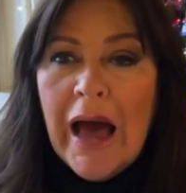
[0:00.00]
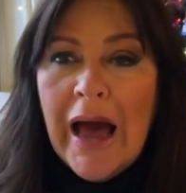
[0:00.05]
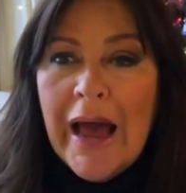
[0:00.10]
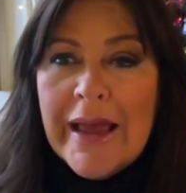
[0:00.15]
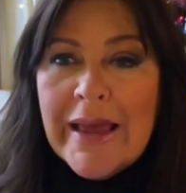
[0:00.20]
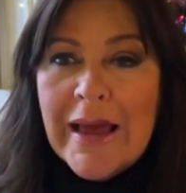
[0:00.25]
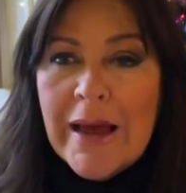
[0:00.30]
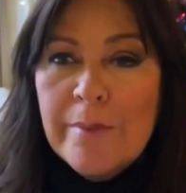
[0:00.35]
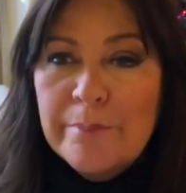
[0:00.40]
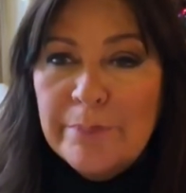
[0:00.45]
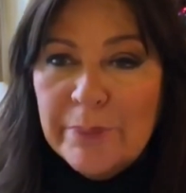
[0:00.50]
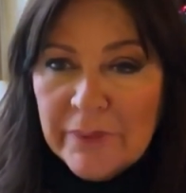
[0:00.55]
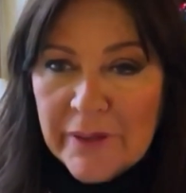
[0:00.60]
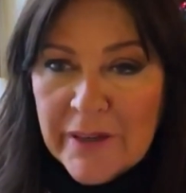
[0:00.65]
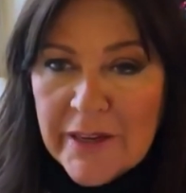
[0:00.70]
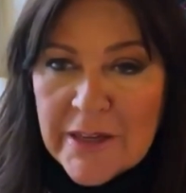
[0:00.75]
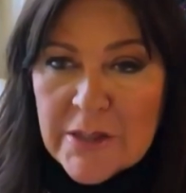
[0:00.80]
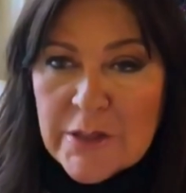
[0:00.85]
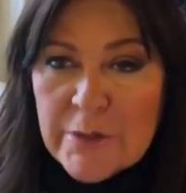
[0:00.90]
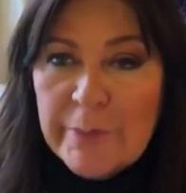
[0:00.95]
I am
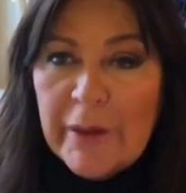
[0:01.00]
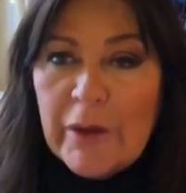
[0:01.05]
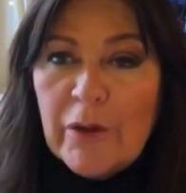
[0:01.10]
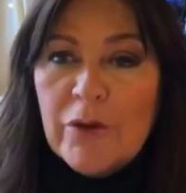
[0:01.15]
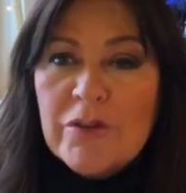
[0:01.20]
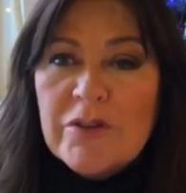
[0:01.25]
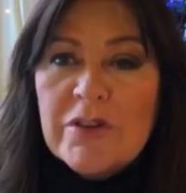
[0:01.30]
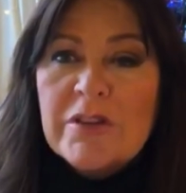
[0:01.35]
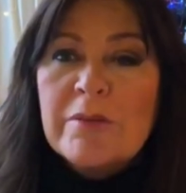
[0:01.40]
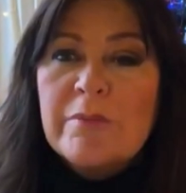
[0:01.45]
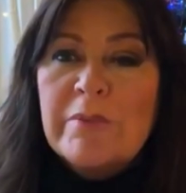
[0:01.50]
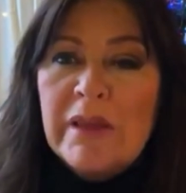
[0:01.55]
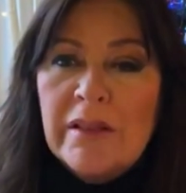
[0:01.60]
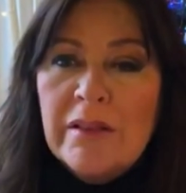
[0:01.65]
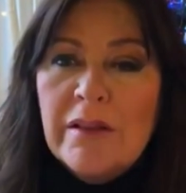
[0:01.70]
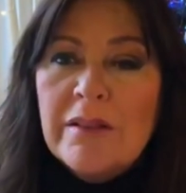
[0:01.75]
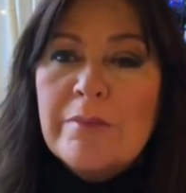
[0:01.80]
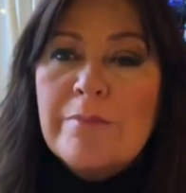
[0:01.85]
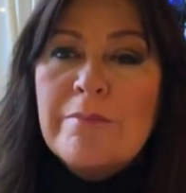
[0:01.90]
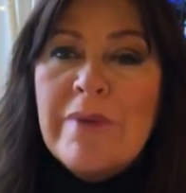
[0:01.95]
pleased because it
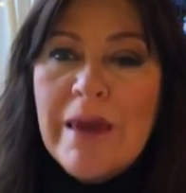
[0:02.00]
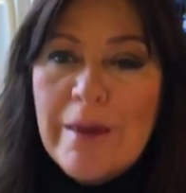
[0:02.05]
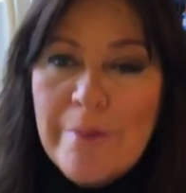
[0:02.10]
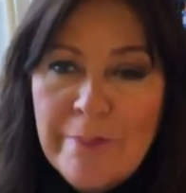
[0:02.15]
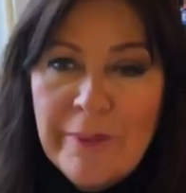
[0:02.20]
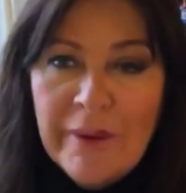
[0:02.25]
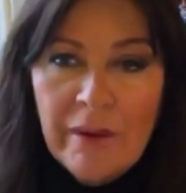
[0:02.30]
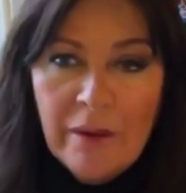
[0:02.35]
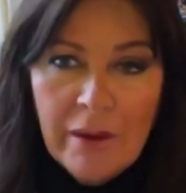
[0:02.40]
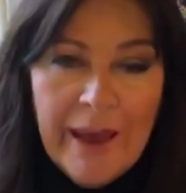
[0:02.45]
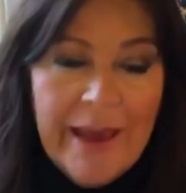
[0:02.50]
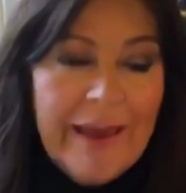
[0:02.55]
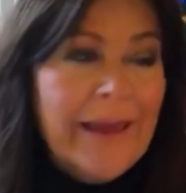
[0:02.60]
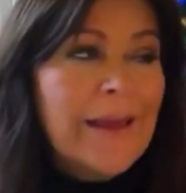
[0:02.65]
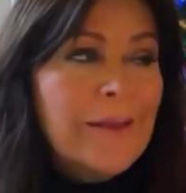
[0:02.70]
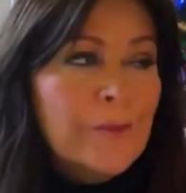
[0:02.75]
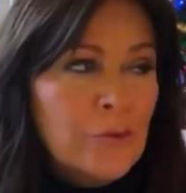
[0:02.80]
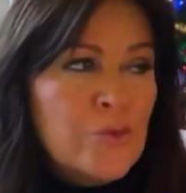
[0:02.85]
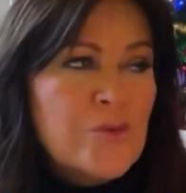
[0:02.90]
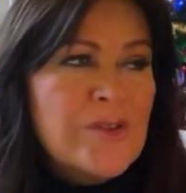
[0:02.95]
means that maybe I
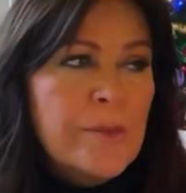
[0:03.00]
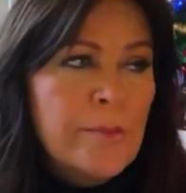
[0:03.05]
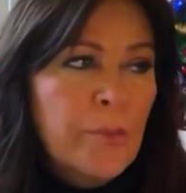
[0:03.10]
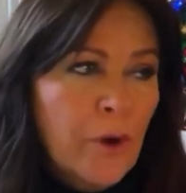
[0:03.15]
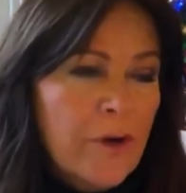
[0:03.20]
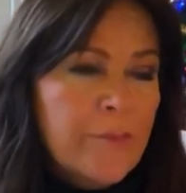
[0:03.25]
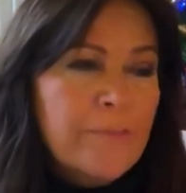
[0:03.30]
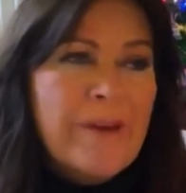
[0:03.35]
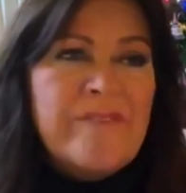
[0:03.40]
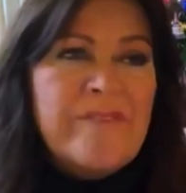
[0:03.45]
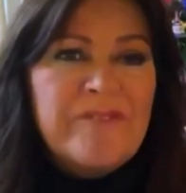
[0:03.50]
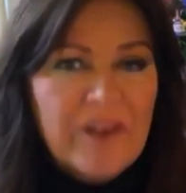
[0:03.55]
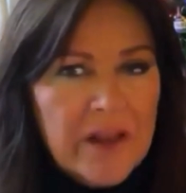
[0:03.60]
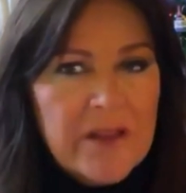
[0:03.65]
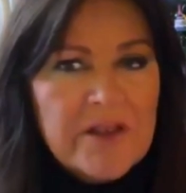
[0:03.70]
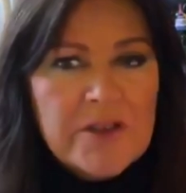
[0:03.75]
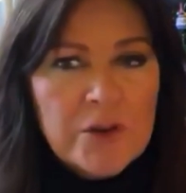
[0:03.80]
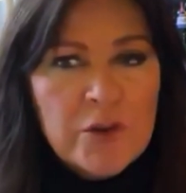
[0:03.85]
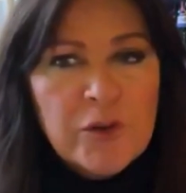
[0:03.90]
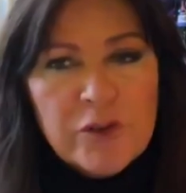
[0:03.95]
get to see more of my
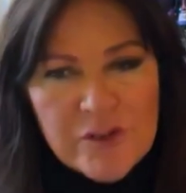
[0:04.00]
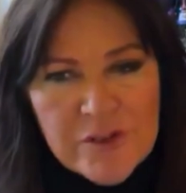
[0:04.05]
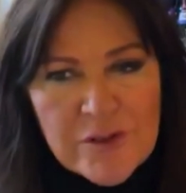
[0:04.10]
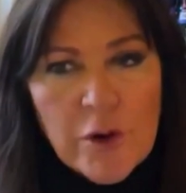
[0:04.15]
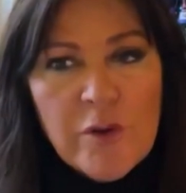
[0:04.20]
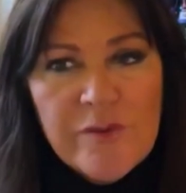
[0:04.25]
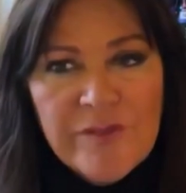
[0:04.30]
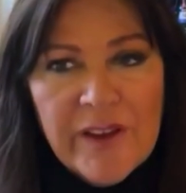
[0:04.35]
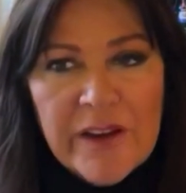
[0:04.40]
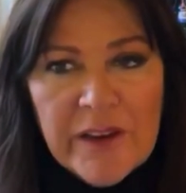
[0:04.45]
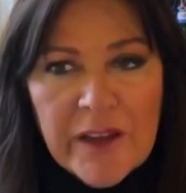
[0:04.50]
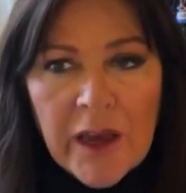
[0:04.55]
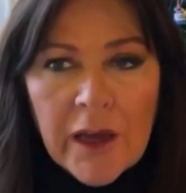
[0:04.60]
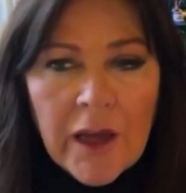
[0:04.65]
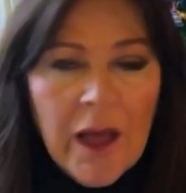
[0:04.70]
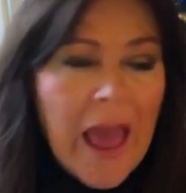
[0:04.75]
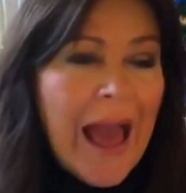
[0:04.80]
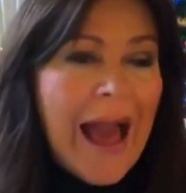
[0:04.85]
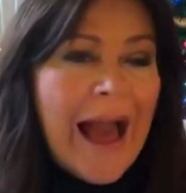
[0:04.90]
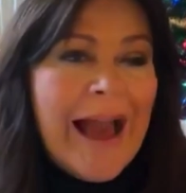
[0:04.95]
friends in
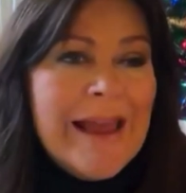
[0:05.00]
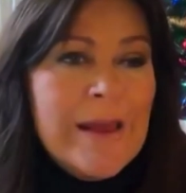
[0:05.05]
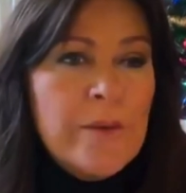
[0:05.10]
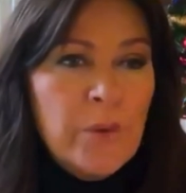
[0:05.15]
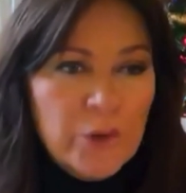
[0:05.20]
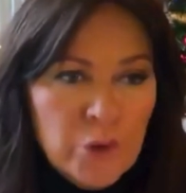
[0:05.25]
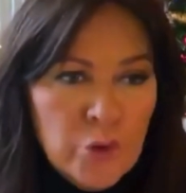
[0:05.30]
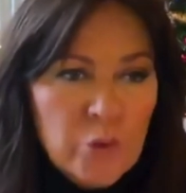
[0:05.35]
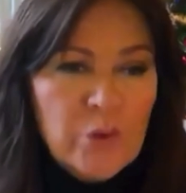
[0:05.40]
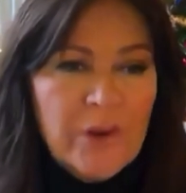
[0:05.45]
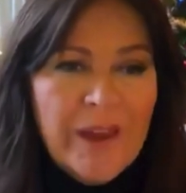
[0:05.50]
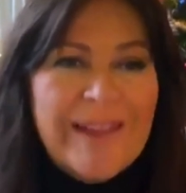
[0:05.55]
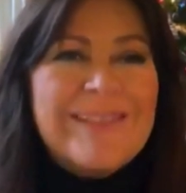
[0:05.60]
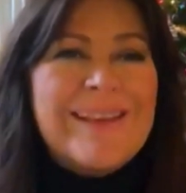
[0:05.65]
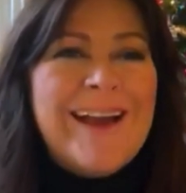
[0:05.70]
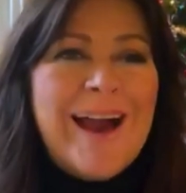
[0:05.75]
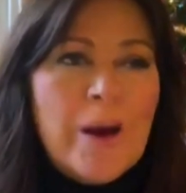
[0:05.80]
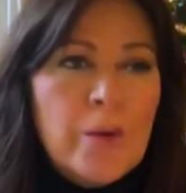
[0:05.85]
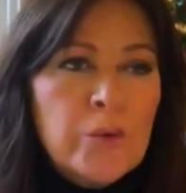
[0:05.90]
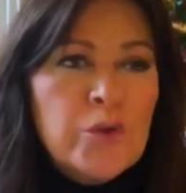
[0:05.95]
Slovenia. I want to
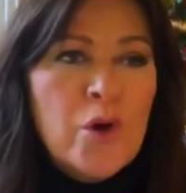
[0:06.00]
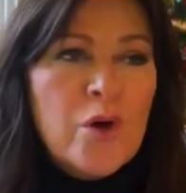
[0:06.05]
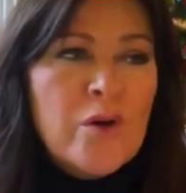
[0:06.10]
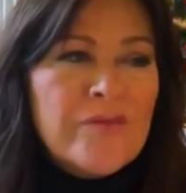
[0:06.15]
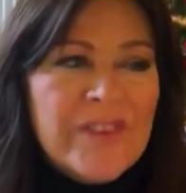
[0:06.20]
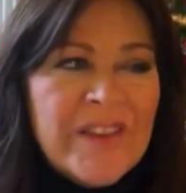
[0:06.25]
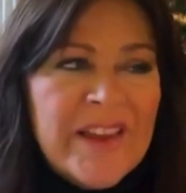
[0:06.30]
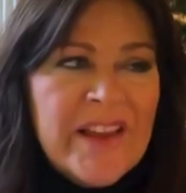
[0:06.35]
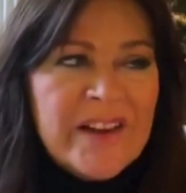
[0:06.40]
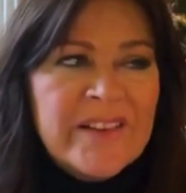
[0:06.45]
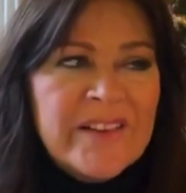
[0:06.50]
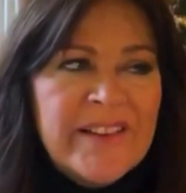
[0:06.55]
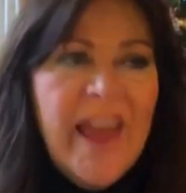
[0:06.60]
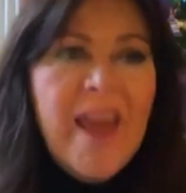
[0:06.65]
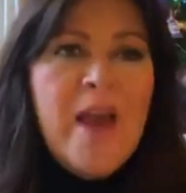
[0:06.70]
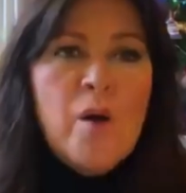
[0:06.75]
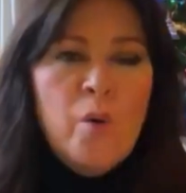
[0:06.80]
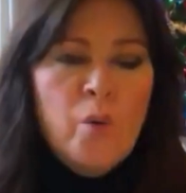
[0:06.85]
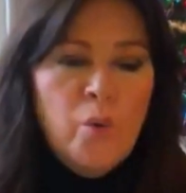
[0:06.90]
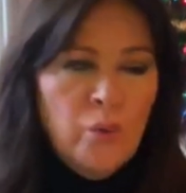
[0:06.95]
get out of here
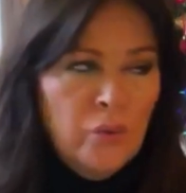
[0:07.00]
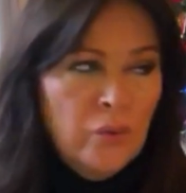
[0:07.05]
now.